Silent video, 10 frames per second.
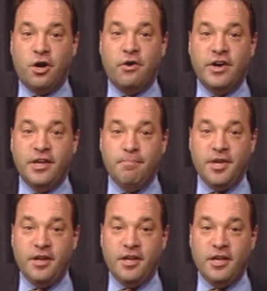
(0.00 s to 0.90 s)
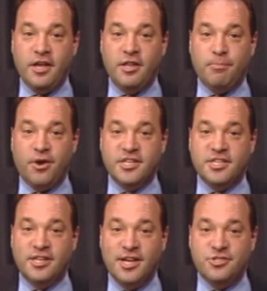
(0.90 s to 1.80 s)
already competing in the
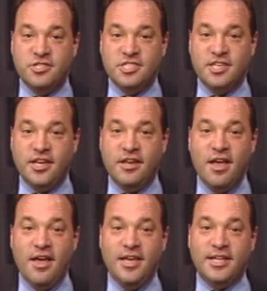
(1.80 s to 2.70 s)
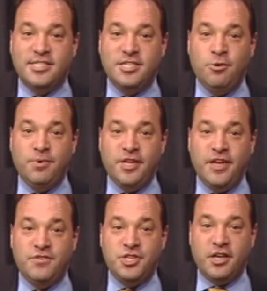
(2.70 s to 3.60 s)
Boston luncheon scene, yet still
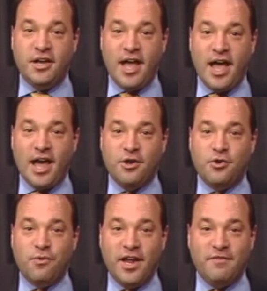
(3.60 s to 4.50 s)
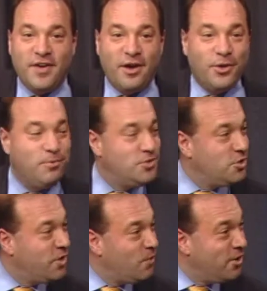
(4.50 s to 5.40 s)
believes she can add great value.
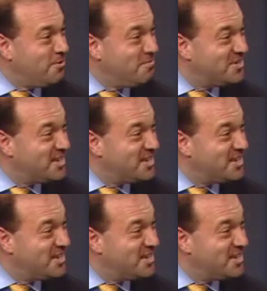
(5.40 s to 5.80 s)
Jody, welcome